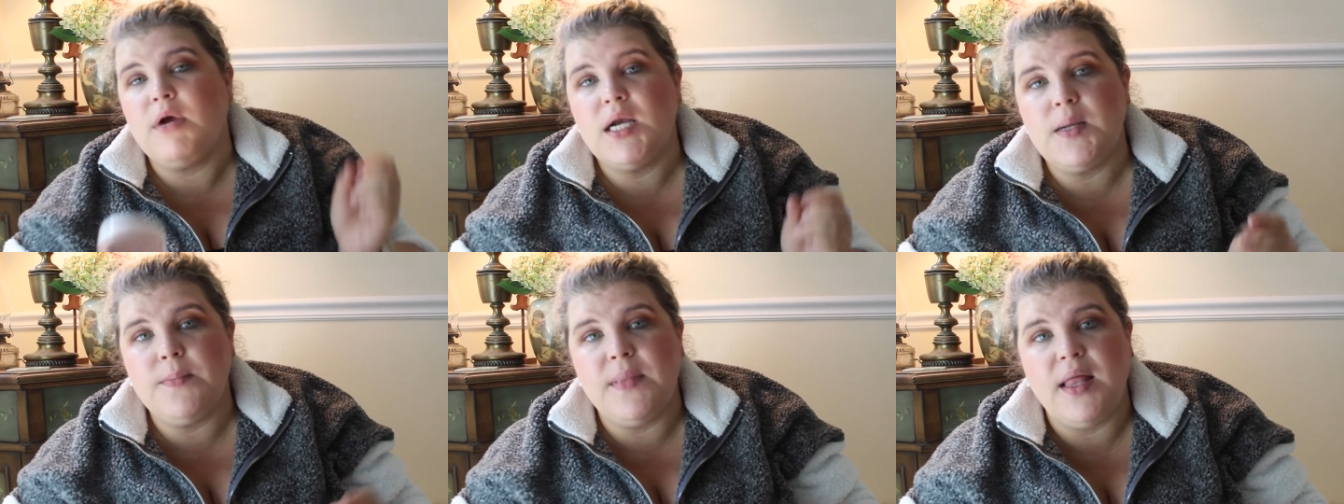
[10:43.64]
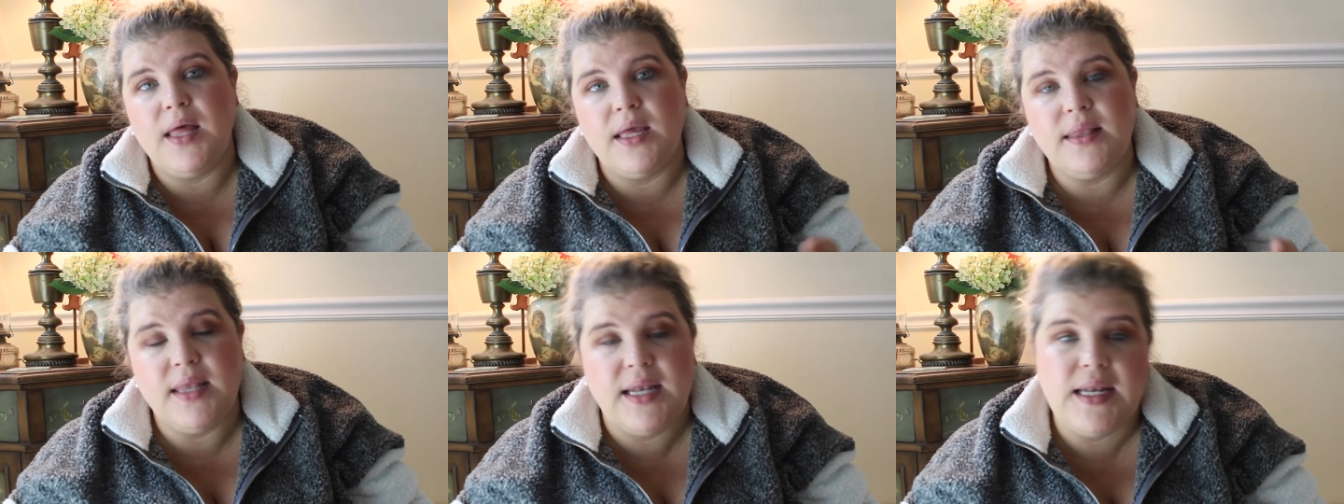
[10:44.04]
random
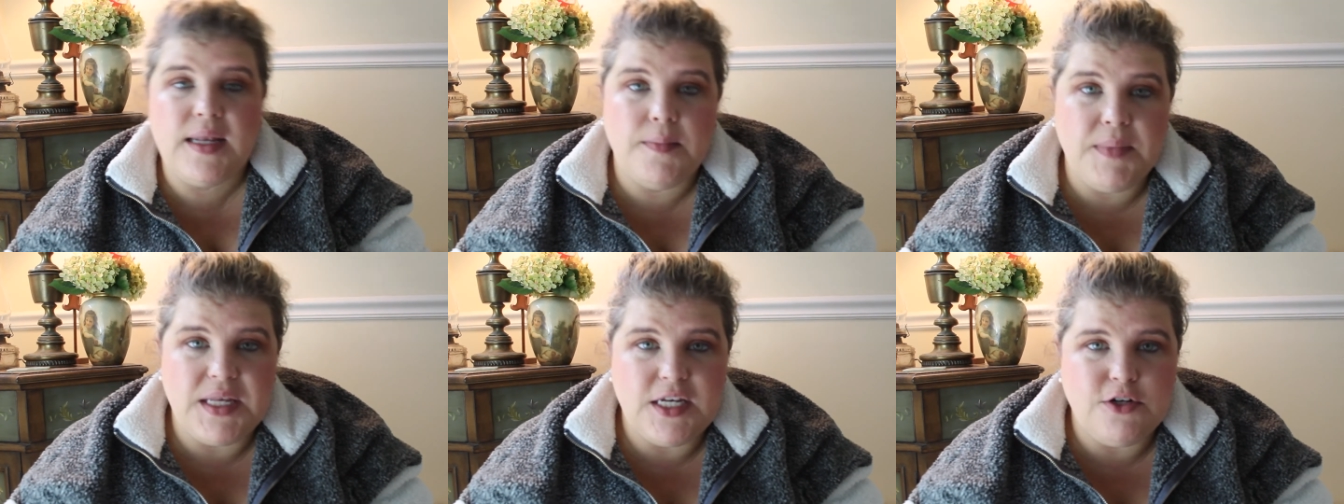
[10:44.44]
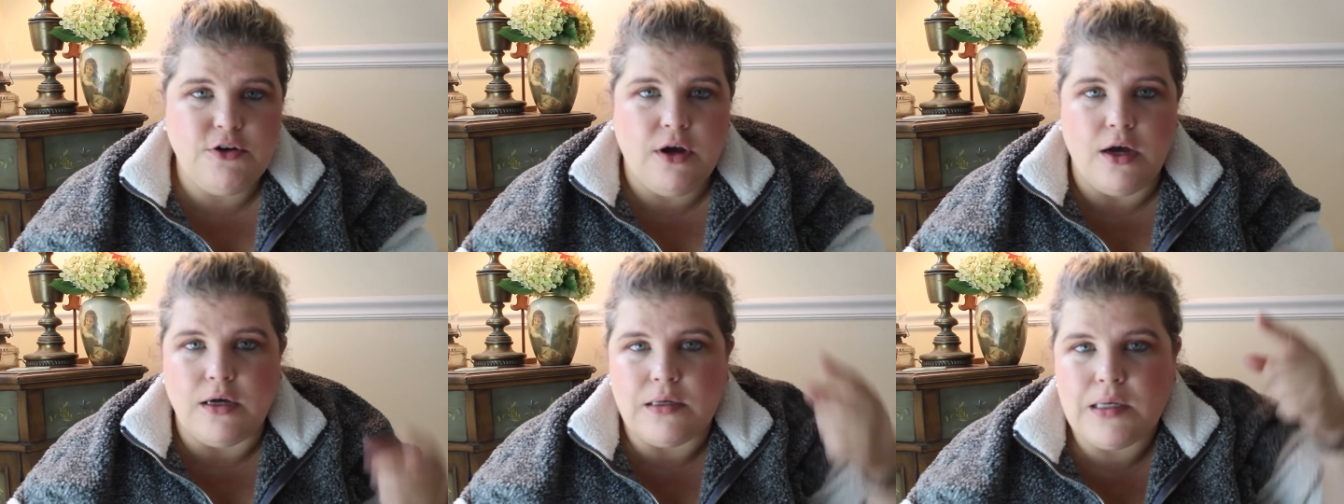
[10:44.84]
line that I didn't mean to
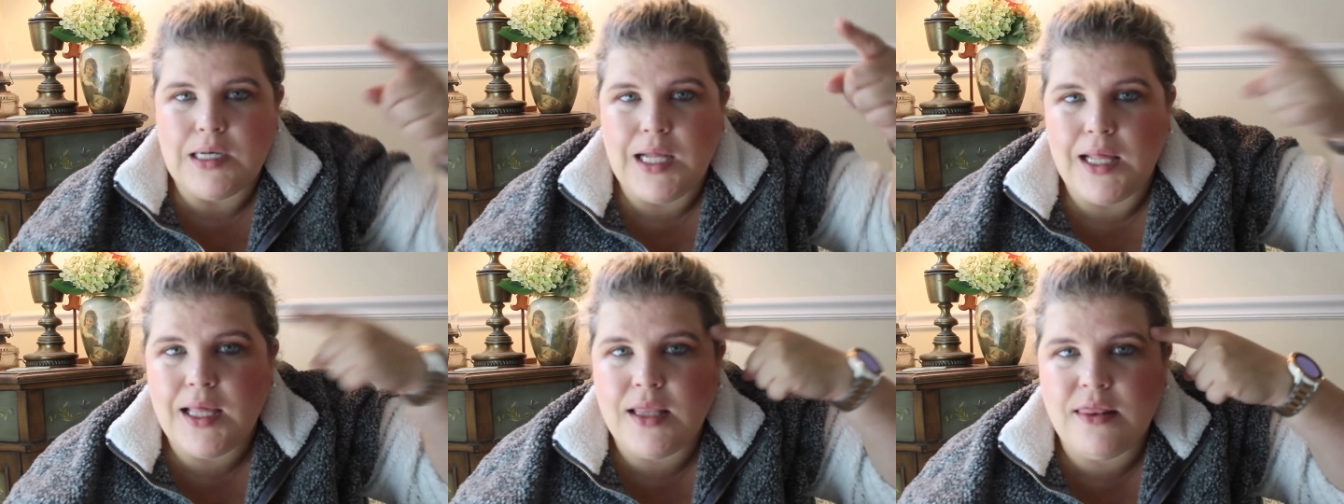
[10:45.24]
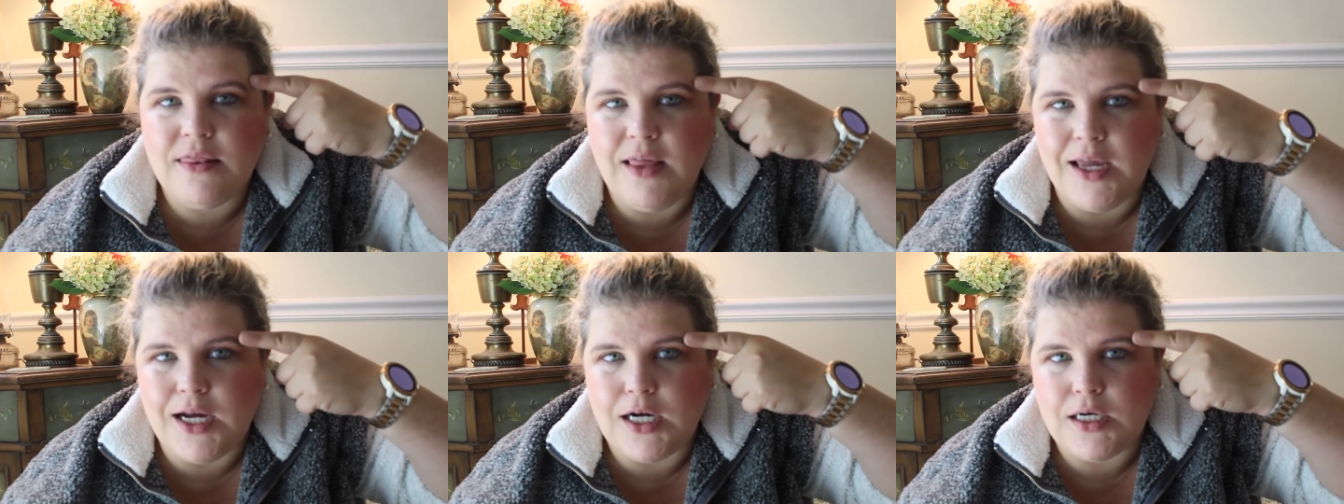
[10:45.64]
draw, like
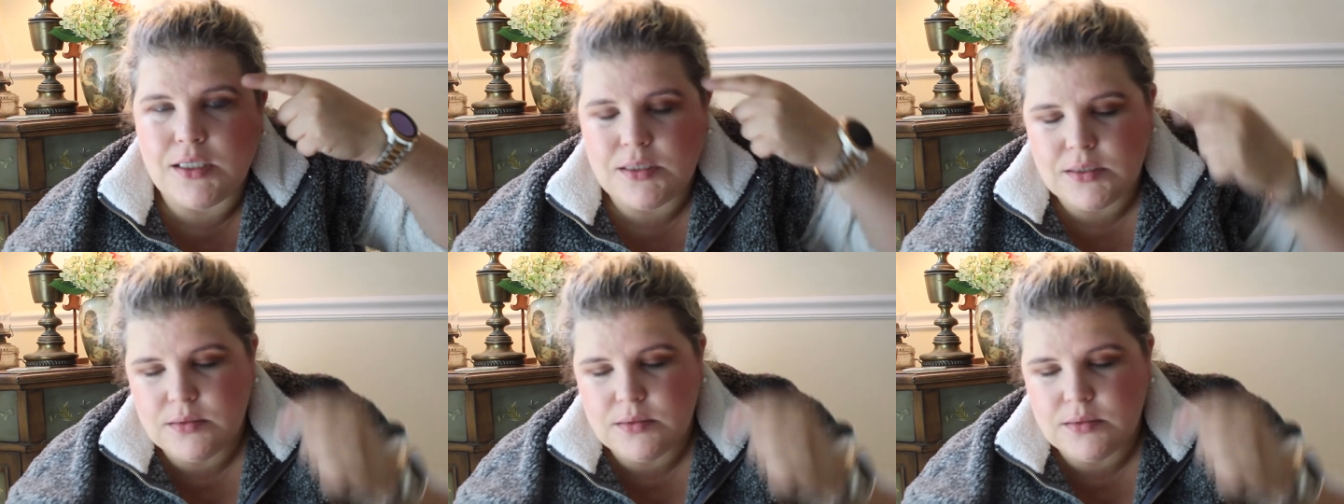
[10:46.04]
there.